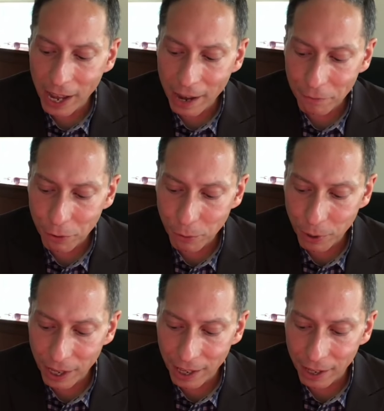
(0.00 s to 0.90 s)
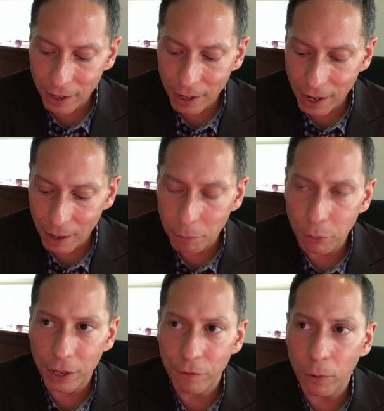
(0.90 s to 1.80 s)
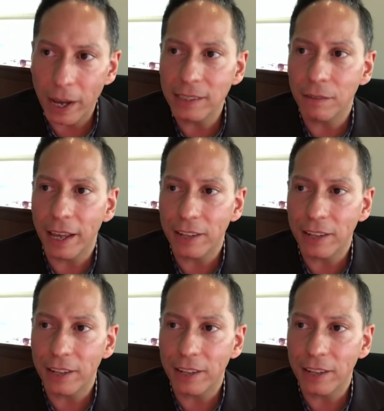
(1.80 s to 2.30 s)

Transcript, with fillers: So I have three uh, brief ways of